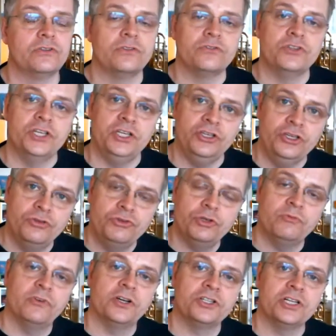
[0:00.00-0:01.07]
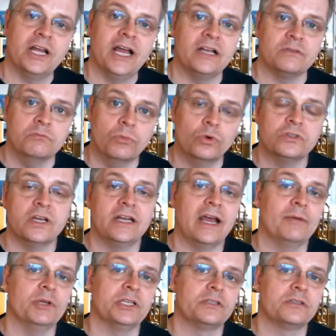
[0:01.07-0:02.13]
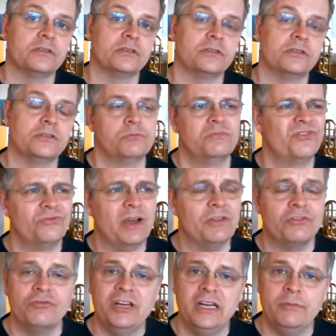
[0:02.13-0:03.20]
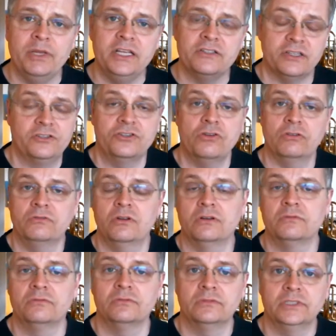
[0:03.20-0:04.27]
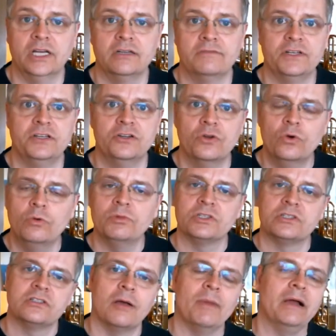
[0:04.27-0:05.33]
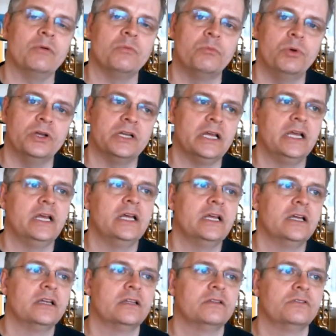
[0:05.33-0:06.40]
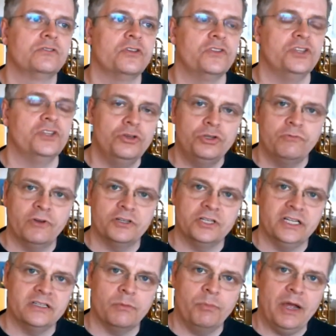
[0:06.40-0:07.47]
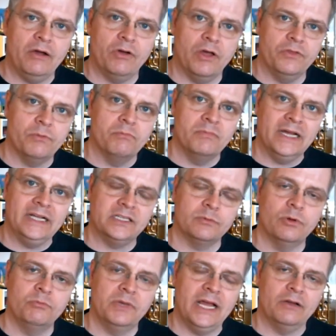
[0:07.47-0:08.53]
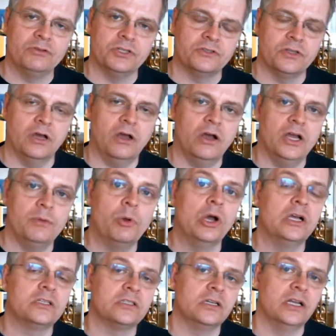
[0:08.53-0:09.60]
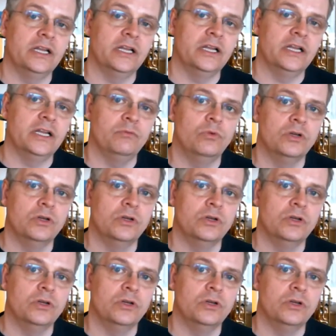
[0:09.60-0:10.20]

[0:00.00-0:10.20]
the YouTube version has more dynamics. It's about 3 dBs. It's not kind of an enormous amount, but so the YouTube version is about at the maximum loudness that I personally